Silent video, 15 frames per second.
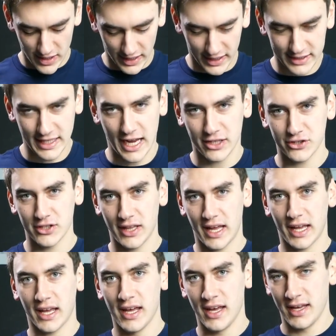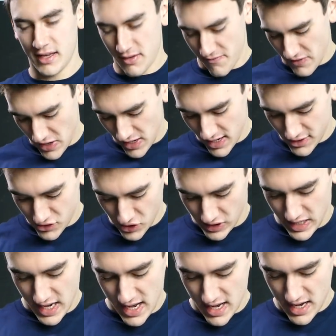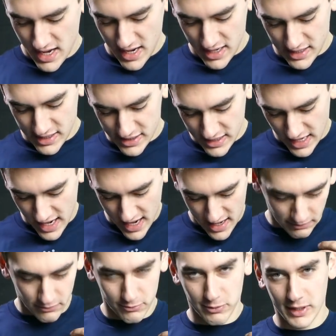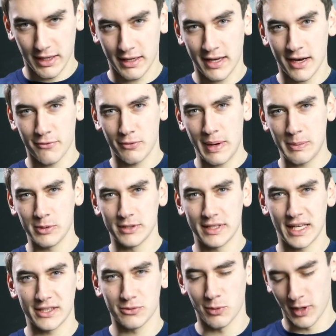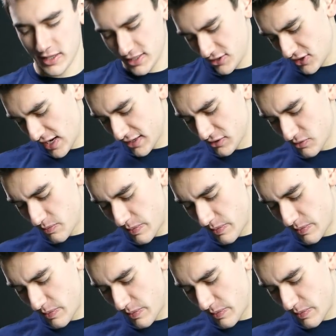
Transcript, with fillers: Like, it's actually like a very intricate design really kind of represents what this channel is